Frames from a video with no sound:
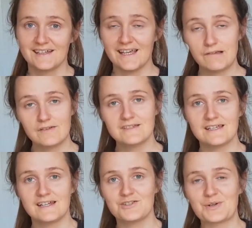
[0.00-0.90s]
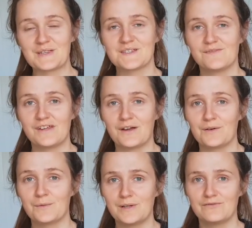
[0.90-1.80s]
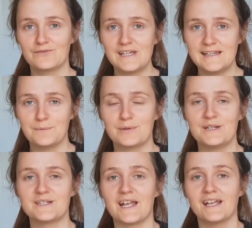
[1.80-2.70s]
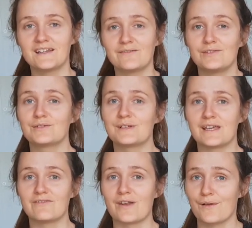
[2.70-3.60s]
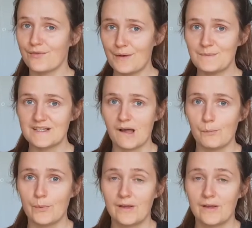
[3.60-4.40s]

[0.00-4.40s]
If you did enjoy this video, we'd really appreciate it if you could give it a thumbs up,